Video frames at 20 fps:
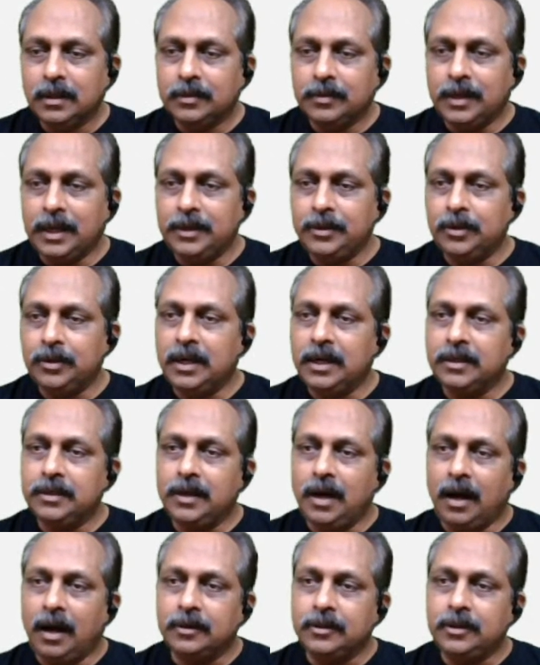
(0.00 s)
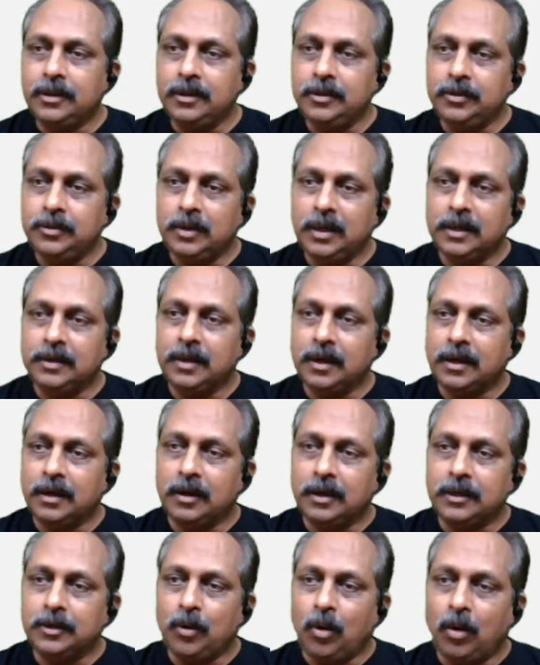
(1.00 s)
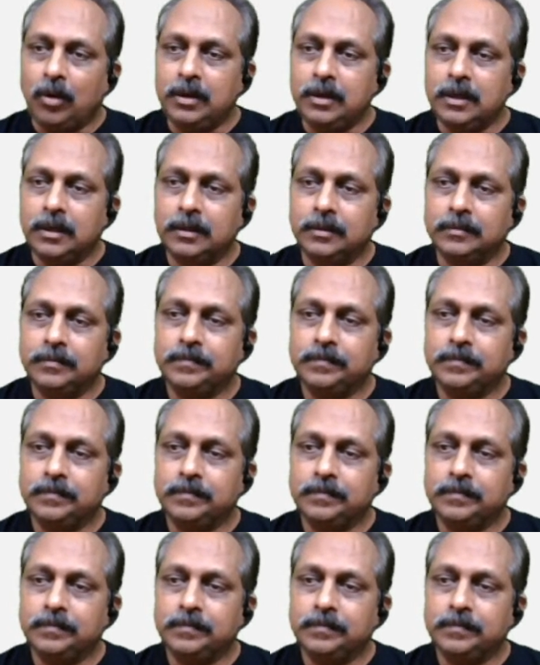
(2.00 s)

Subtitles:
Then you get the answers, you get the correct order.